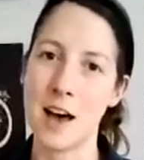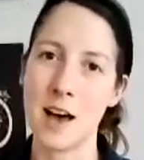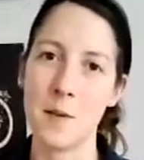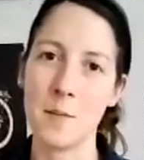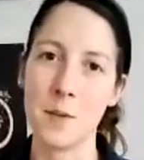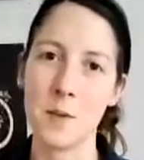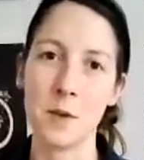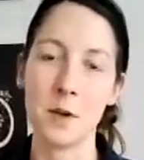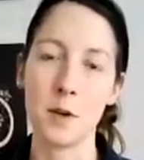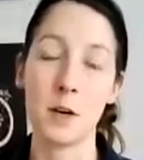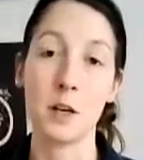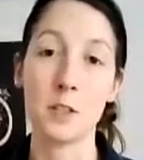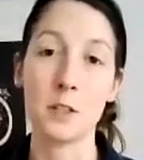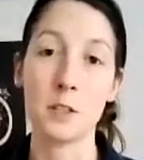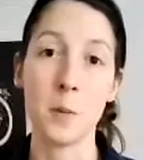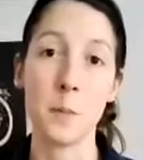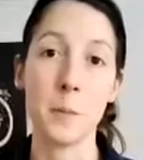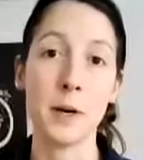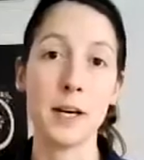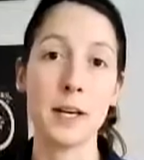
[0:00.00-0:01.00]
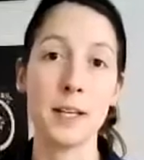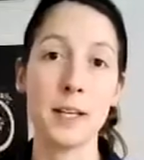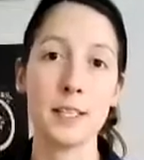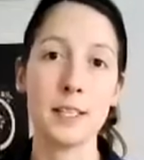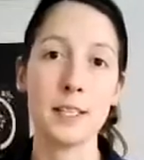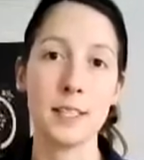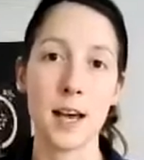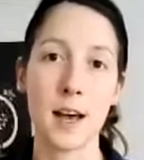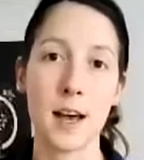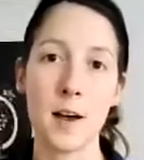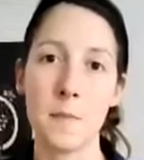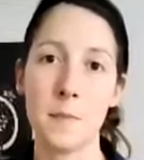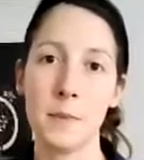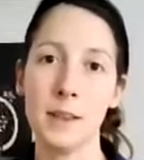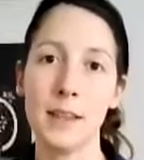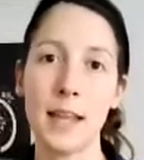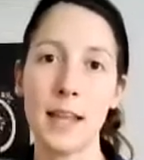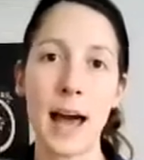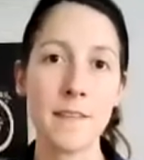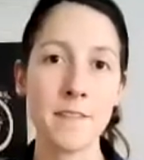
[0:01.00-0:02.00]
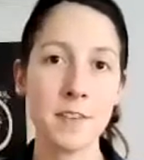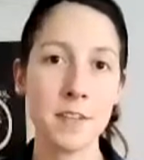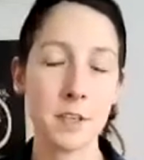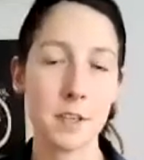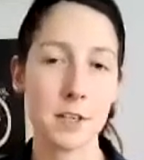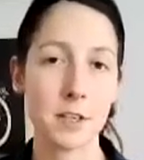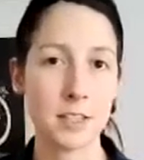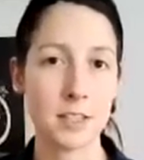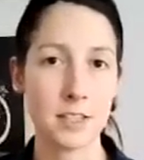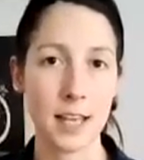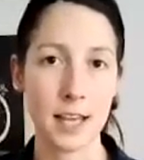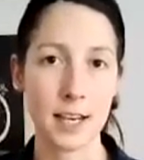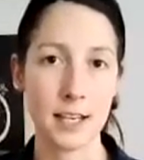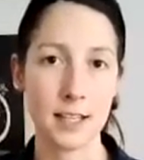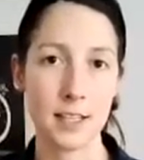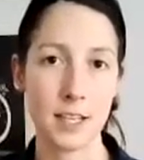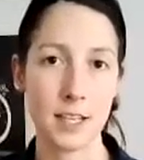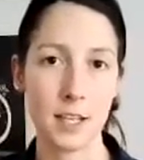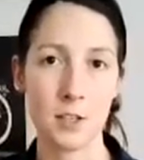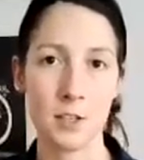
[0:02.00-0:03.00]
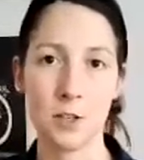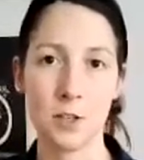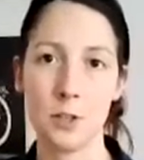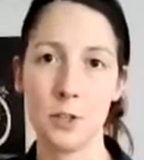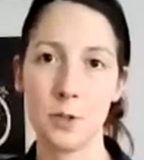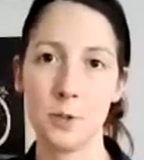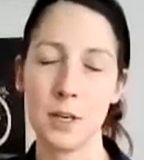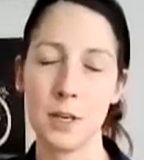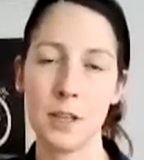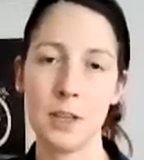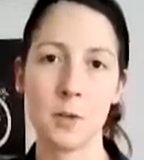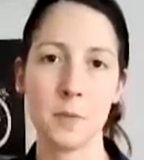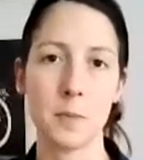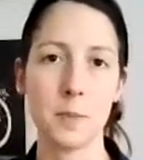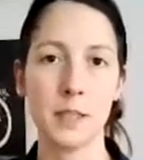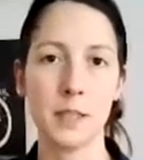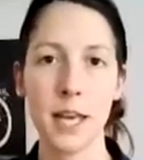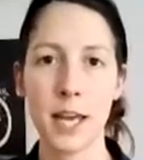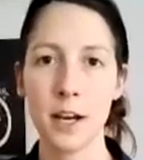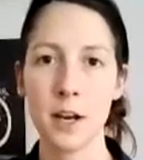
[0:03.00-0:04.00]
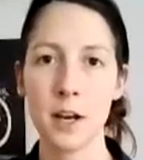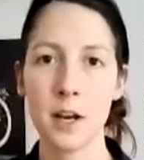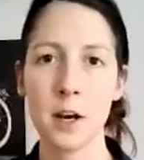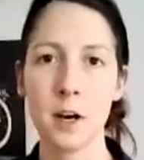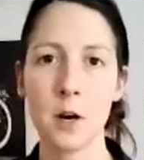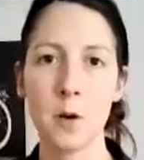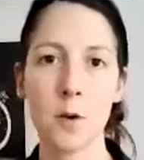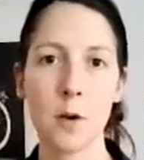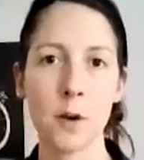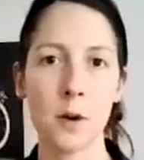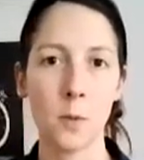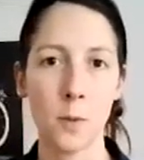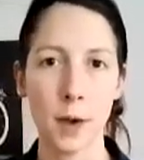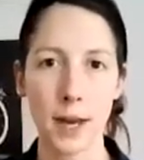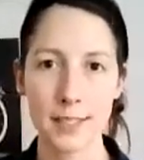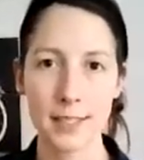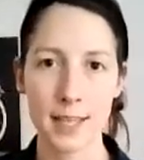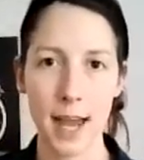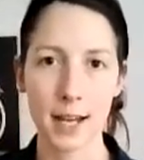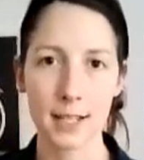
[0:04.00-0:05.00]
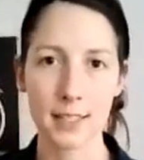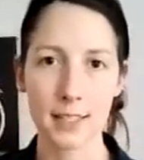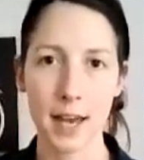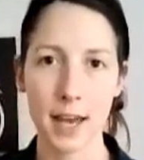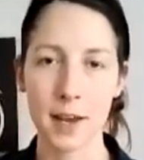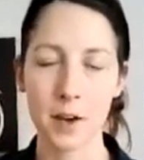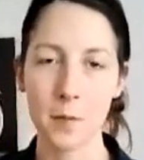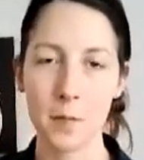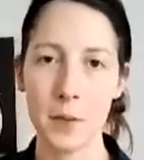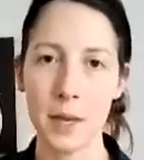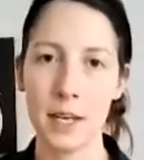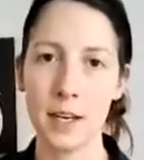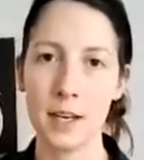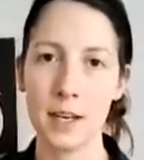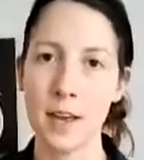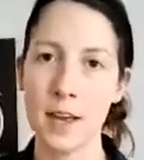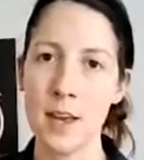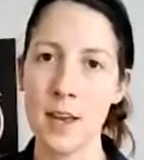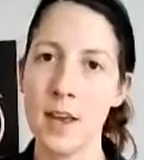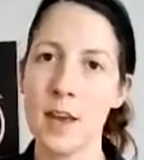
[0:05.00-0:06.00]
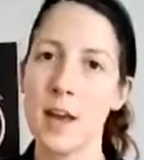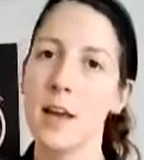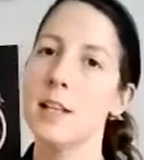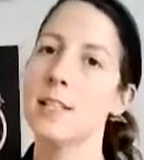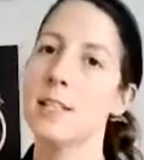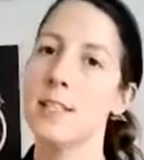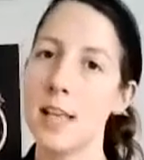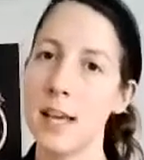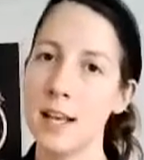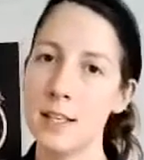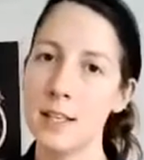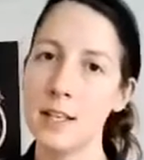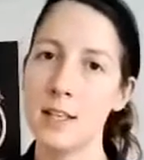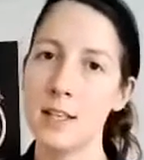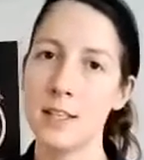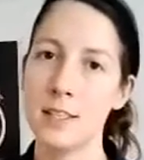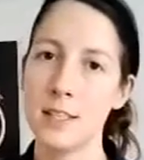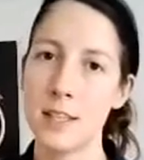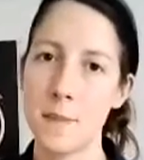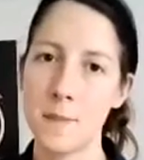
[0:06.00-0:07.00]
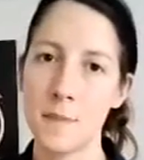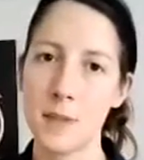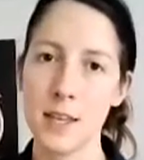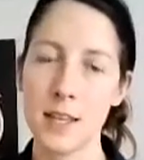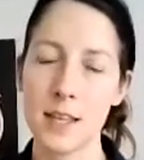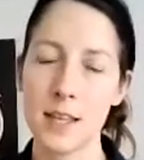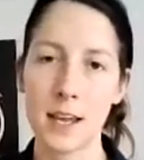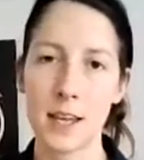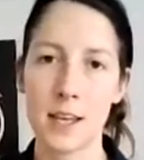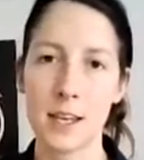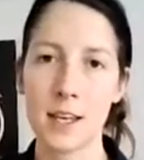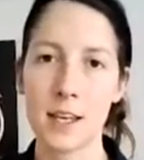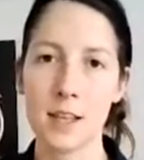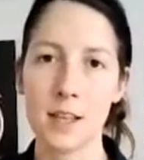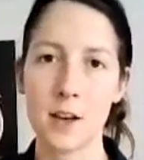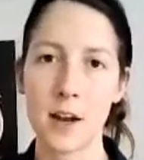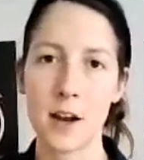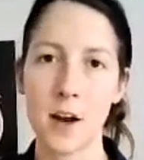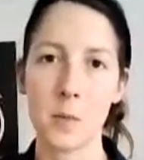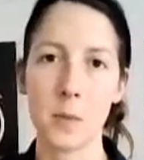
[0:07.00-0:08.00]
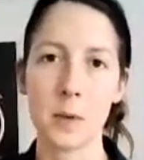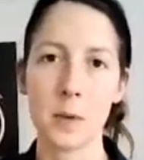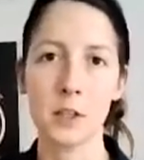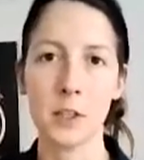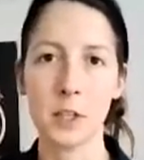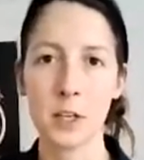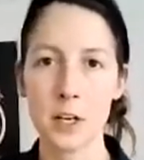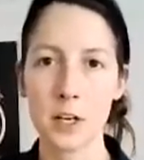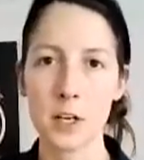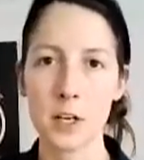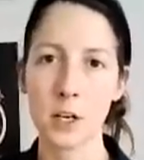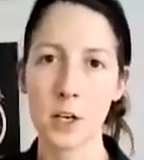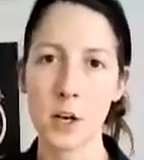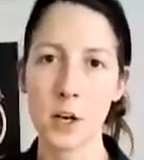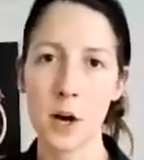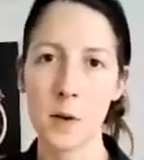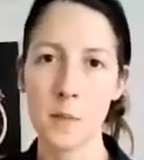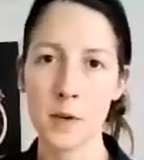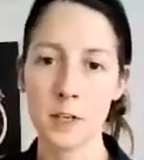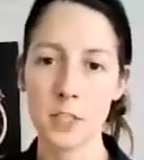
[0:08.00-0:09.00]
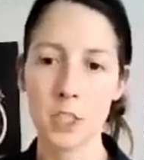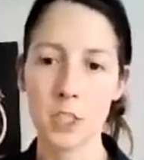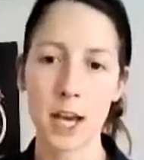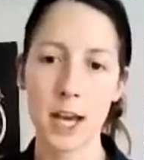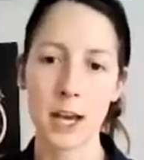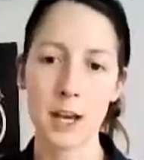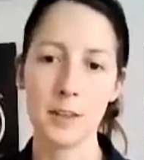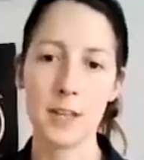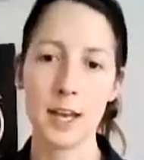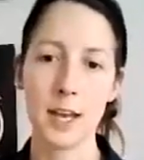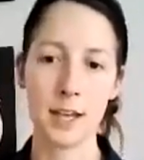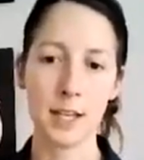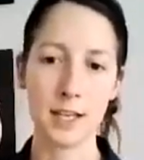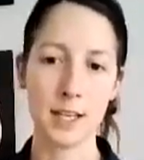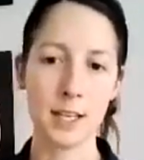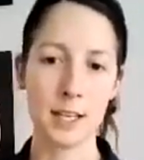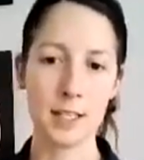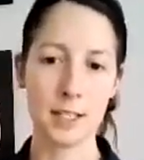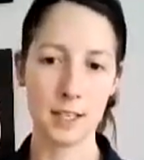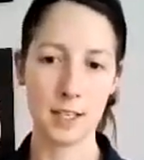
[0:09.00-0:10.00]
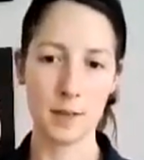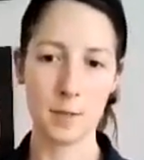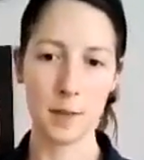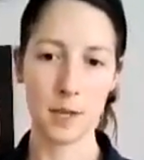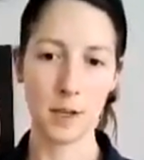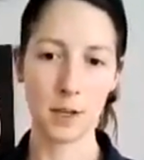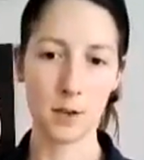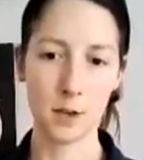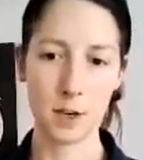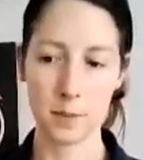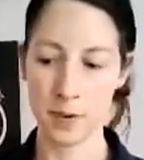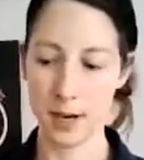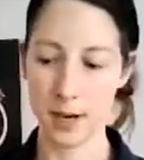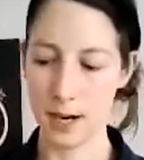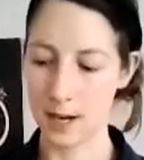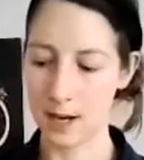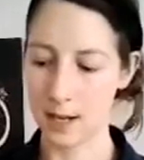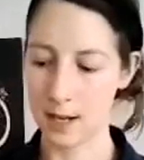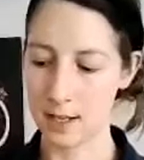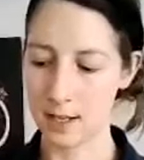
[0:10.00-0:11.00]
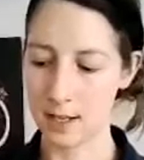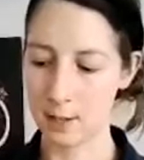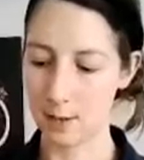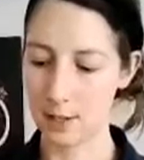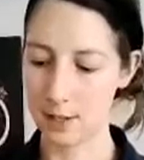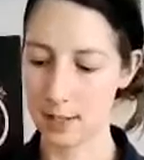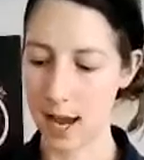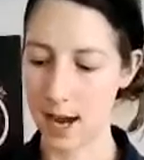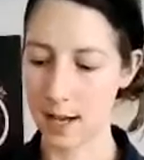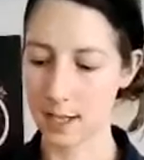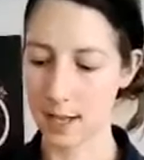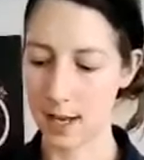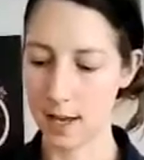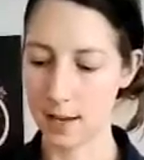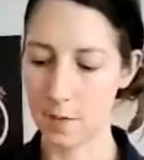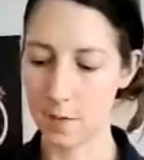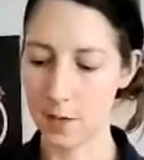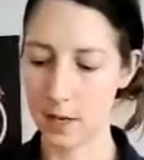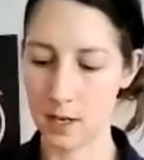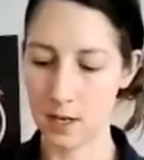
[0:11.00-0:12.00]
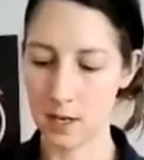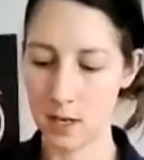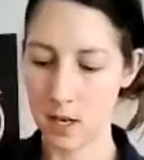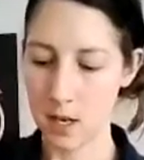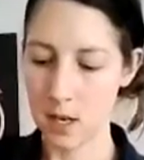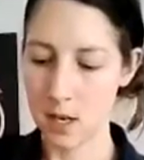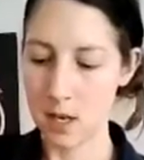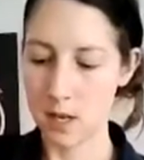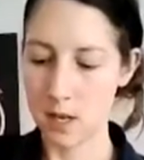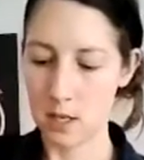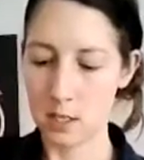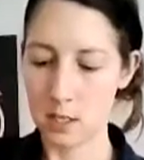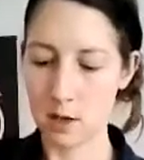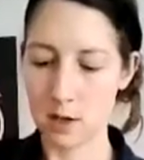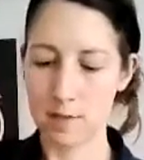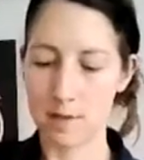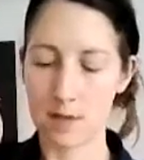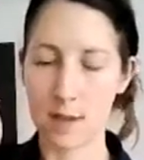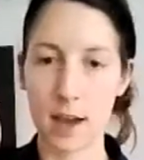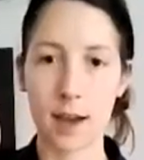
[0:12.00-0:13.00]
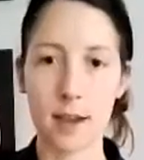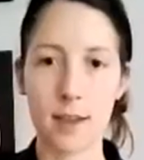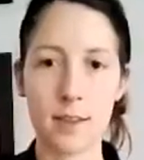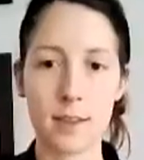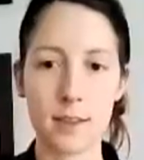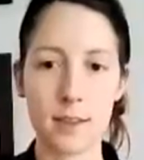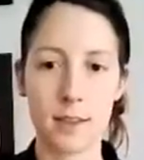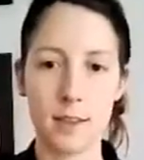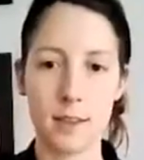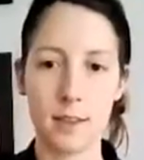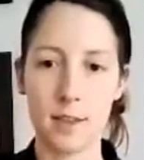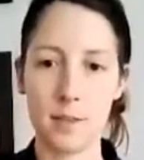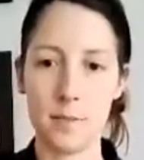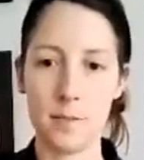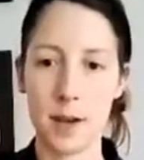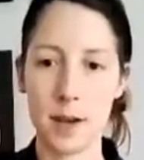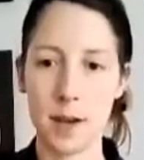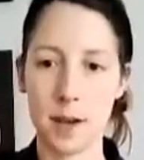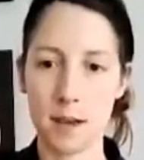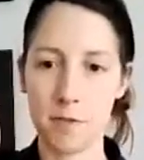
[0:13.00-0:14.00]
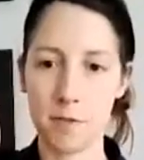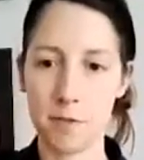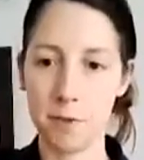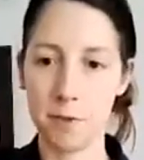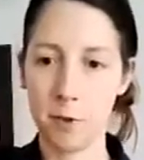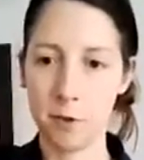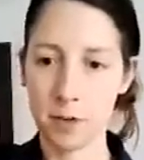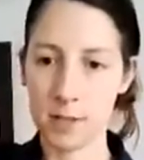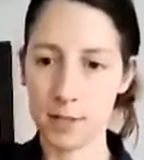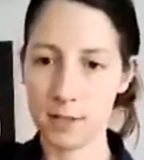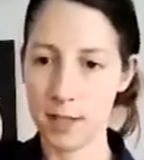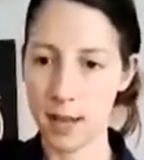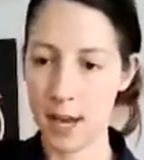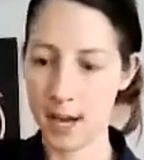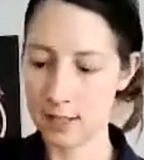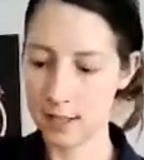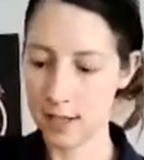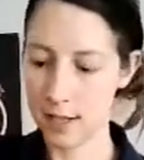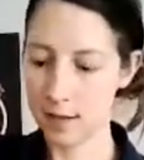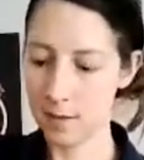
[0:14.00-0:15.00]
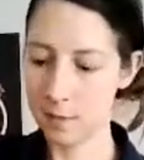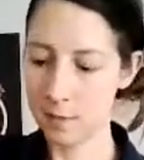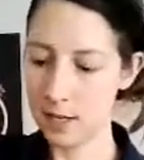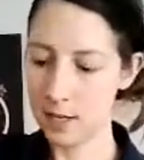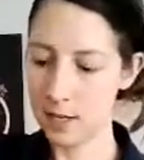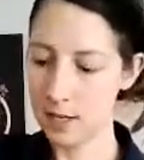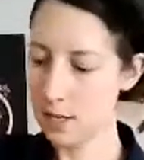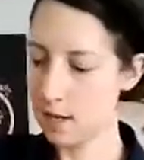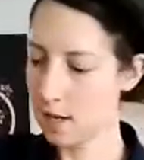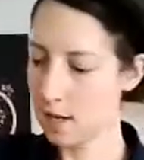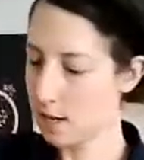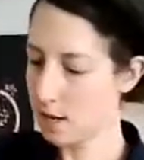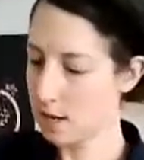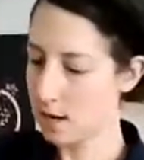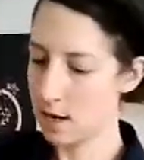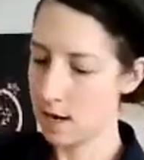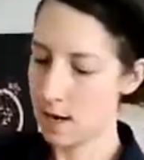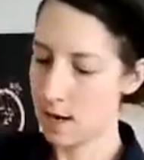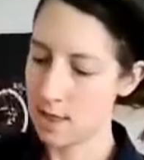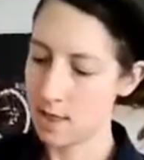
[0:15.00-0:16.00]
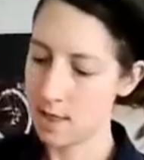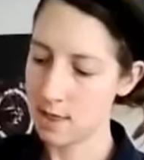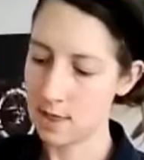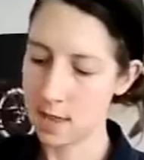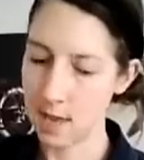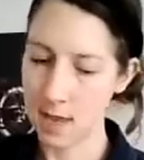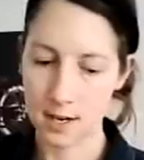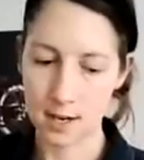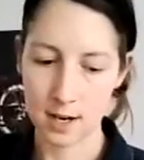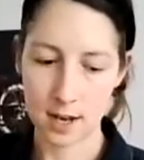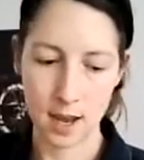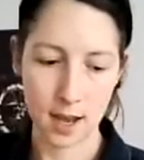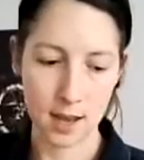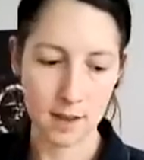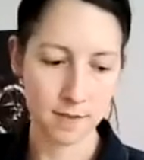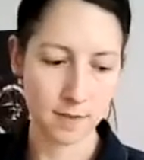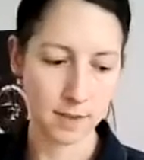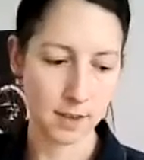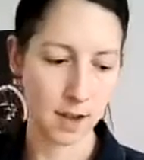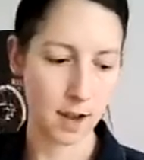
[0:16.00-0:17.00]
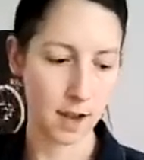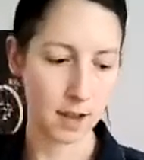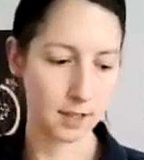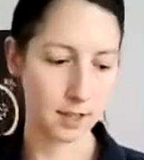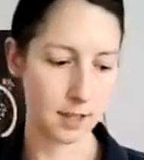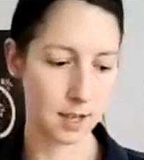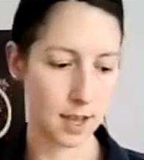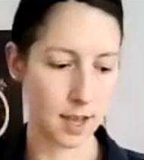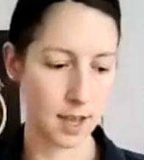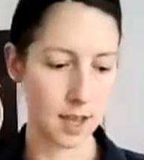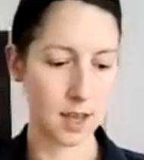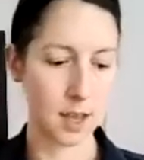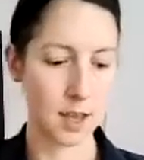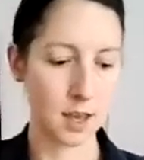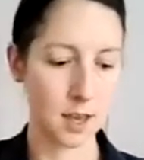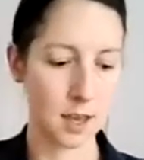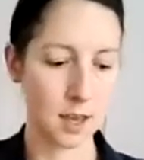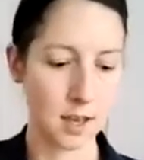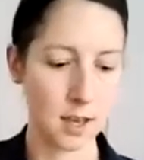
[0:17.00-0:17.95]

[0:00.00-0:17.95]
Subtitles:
You could also put some lavender scent into either Play-Doh or a wet tactile bin. Scent is something that can either help alert or calm your child that can easily be incorporated into a tactile bin. So I've got my floral tactile bin here, and then I've got a